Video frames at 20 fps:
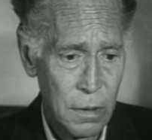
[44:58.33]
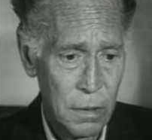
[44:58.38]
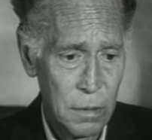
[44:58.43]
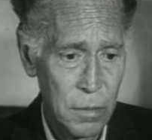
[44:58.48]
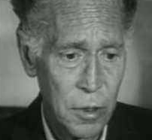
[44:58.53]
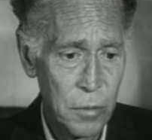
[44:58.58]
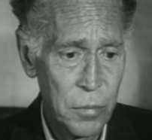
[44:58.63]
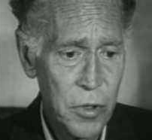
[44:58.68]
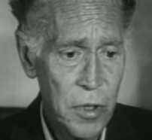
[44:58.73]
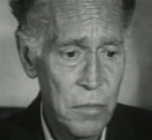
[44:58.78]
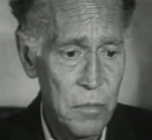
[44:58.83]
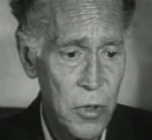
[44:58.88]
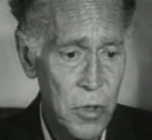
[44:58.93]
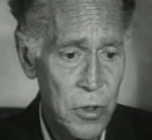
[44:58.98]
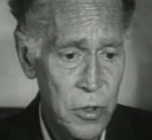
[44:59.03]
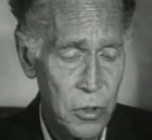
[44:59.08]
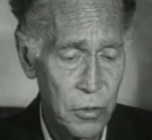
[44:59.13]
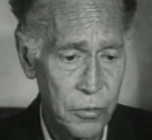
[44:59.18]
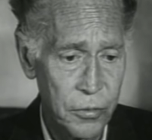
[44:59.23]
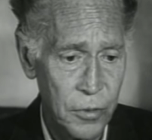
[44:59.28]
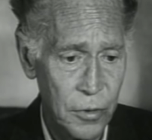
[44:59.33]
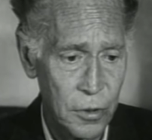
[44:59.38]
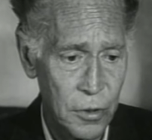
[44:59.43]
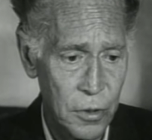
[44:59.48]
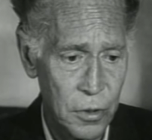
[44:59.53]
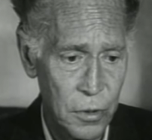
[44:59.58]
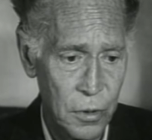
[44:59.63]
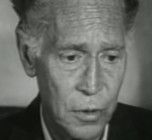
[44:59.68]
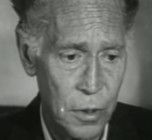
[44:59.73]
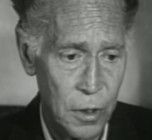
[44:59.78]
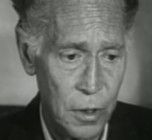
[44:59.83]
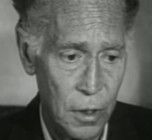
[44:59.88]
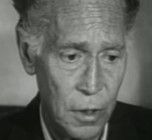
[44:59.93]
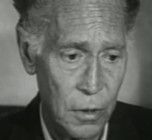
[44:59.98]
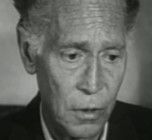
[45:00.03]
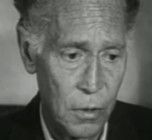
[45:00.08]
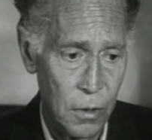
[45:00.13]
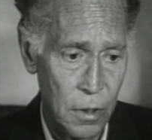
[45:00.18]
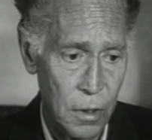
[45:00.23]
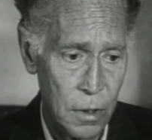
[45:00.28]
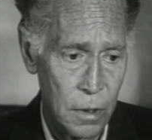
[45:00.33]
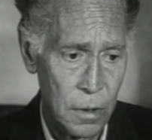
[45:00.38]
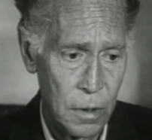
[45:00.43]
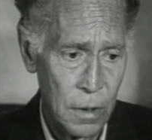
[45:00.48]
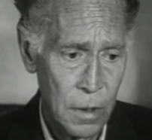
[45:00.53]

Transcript: But be merciful to her, Lord.